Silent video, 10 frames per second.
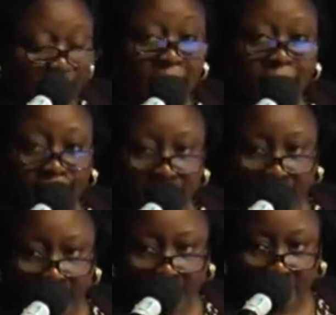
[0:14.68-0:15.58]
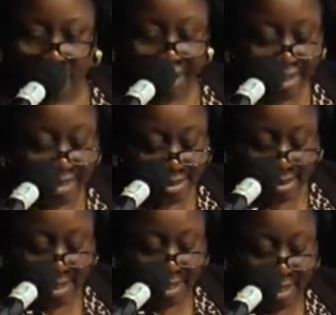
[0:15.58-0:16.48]
health
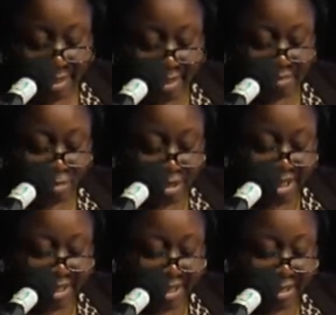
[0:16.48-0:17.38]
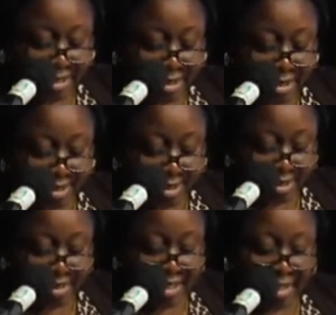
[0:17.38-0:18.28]
economics and is presenting to us
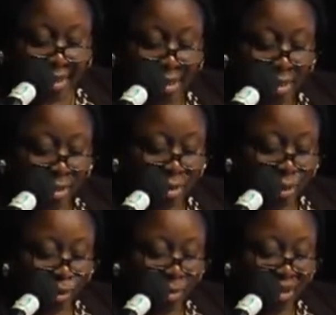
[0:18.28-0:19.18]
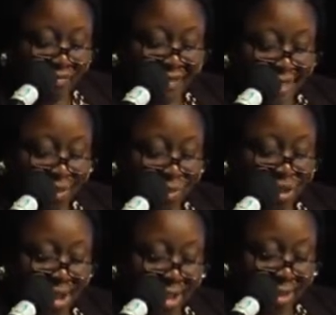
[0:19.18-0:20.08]
today a global value
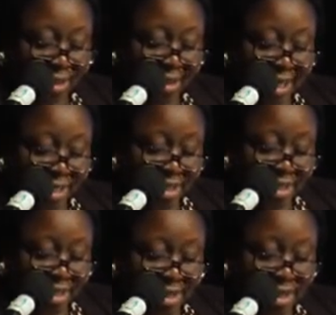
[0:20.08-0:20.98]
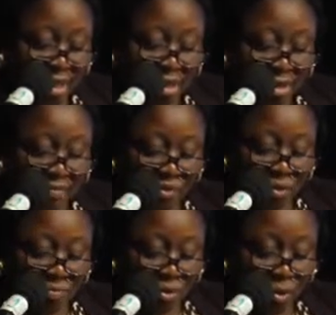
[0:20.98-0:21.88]
chain analysis of
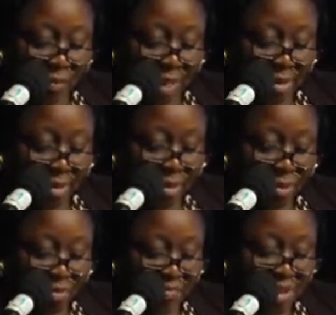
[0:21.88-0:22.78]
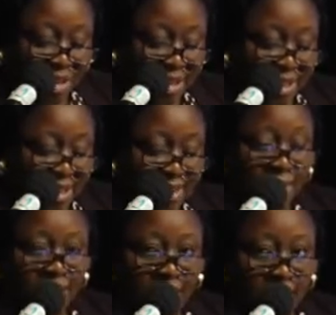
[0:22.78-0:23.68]
offshore medical universities
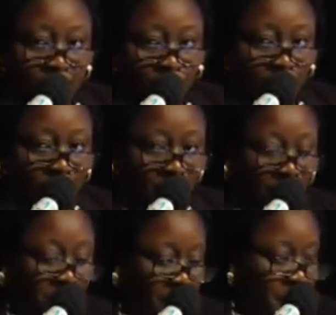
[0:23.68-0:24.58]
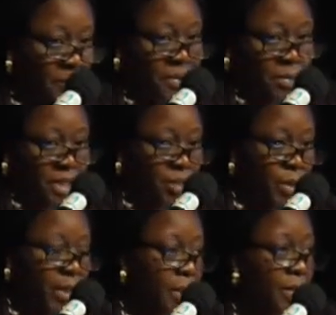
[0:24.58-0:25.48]
in the Caribbean. Let's
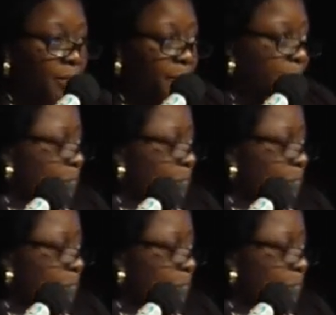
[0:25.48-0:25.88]
welcome him.